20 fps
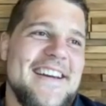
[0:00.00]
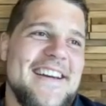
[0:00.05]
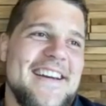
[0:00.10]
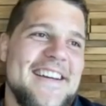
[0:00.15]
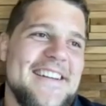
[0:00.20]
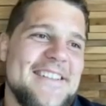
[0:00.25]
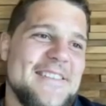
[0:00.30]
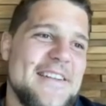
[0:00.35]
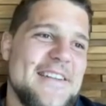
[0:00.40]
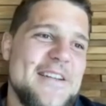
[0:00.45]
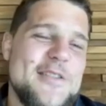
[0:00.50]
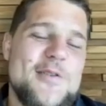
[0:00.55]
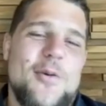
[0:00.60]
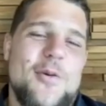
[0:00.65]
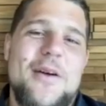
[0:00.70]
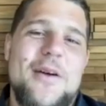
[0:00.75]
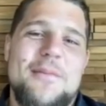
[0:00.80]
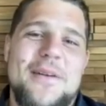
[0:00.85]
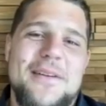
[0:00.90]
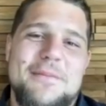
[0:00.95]

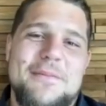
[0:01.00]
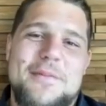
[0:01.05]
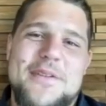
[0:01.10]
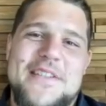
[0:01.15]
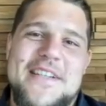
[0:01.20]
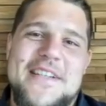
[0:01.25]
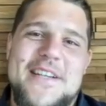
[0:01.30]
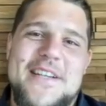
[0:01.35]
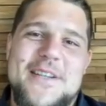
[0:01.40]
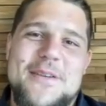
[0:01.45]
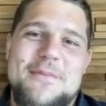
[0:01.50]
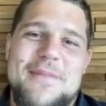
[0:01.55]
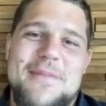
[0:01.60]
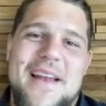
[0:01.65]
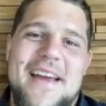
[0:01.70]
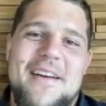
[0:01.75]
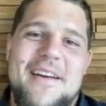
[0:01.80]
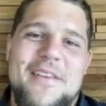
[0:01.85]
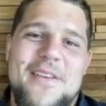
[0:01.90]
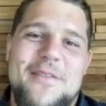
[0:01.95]
enjoyable position to play
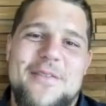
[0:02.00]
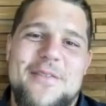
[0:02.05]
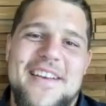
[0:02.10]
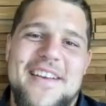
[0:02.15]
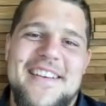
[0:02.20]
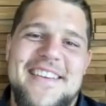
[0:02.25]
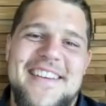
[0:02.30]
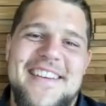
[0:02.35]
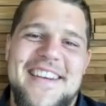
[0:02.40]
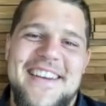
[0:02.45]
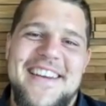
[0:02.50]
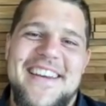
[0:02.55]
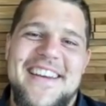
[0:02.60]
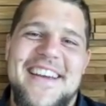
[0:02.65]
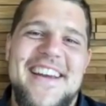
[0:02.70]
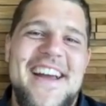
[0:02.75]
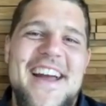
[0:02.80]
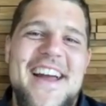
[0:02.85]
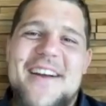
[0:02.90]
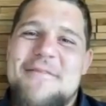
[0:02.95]
on the field
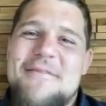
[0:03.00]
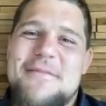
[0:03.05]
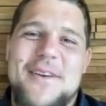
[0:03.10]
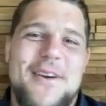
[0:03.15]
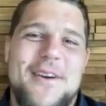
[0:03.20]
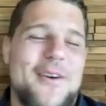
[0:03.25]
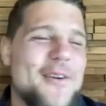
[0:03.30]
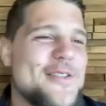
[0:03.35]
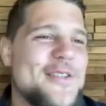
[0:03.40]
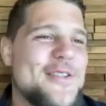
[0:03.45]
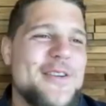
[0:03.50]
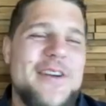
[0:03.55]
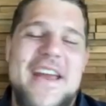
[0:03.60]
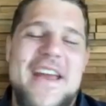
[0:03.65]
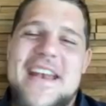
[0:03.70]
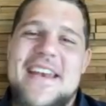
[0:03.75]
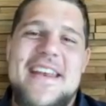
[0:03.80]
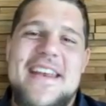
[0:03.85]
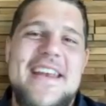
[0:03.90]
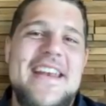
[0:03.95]
because you're
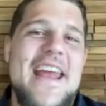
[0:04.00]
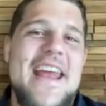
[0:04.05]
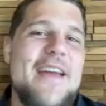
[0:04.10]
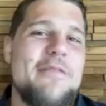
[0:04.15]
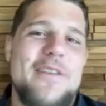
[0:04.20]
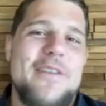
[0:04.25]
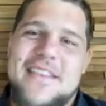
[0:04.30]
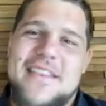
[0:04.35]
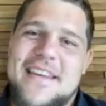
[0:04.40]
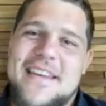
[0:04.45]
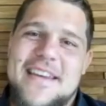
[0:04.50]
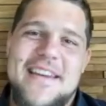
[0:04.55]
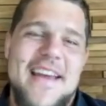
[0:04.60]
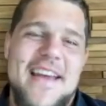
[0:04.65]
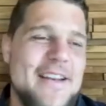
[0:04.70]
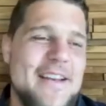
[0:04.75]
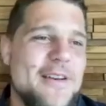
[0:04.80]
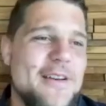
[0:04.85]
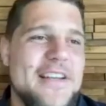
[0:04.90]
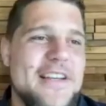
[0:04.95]
in everything
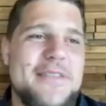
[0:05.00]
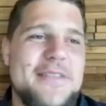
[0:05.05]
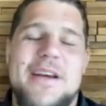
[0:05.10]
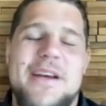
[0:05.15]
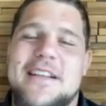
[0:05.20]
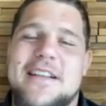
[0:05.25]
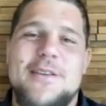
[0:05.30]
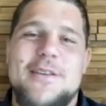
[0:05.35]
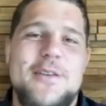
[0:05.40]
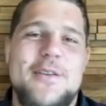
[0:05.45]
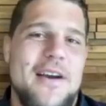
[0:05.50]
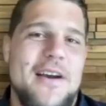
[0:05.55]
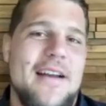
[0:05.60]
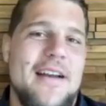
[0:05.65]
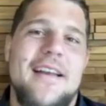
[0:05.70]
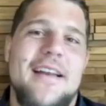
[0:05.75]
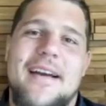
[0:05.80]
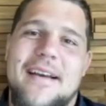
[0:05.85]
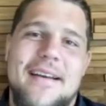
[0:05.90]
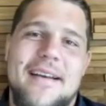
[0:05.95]
and you're expected to
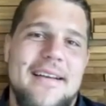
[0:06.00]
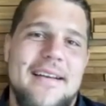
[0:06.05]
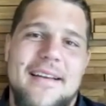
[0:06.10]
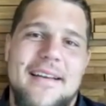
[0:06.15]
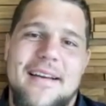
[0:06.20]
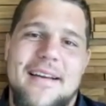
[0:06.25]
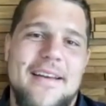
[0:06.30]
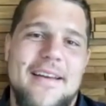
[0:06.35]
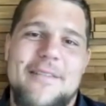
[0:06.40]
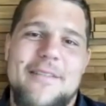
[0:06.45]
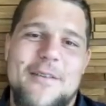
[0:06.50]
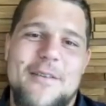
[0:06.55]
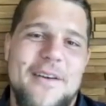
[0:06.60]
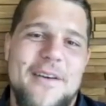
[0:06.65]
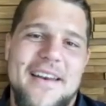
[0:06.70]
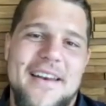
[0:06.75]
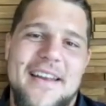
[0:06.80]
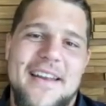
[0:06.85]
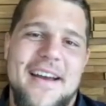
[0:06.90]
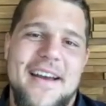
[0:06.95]
run like
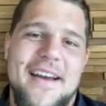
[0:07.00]
everyone.